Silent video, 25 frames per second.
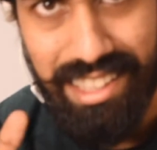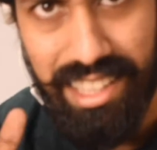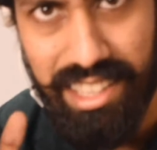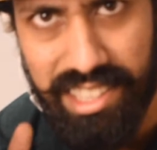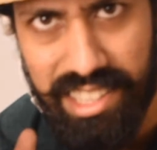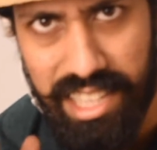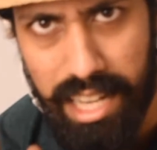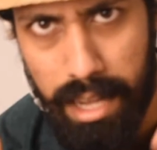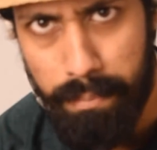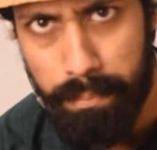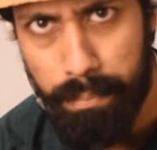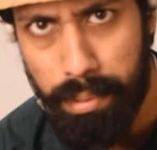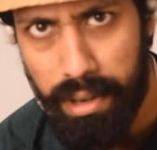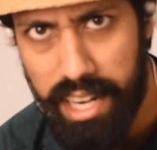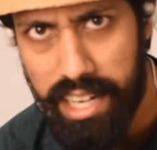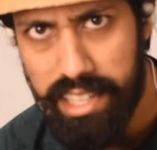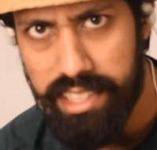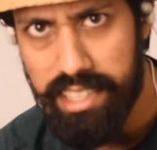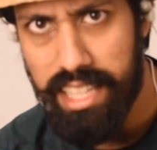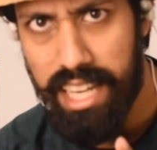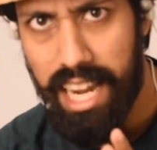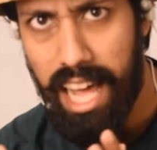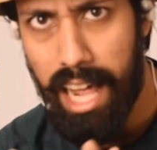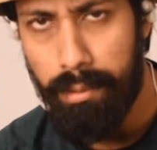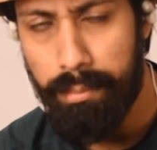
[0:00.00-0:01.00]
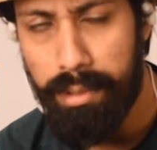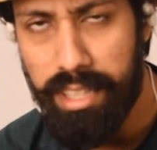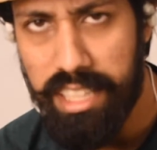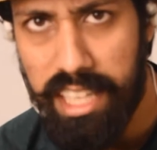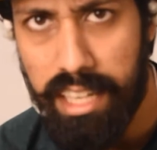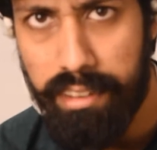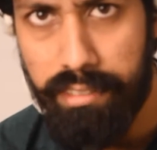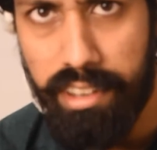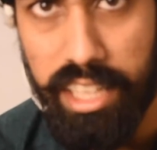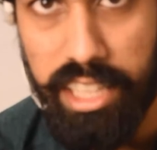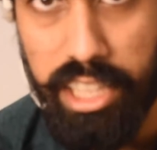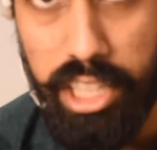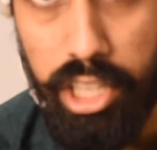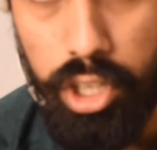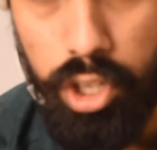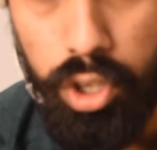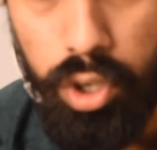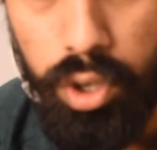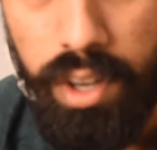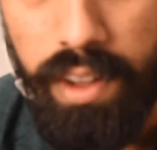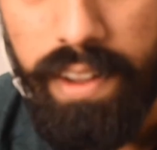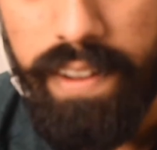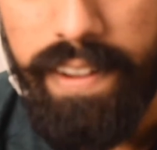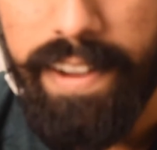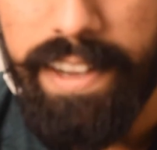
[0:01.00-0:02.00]
The template that I'll be giving
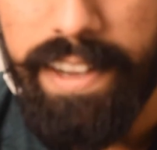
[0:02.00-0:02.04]
you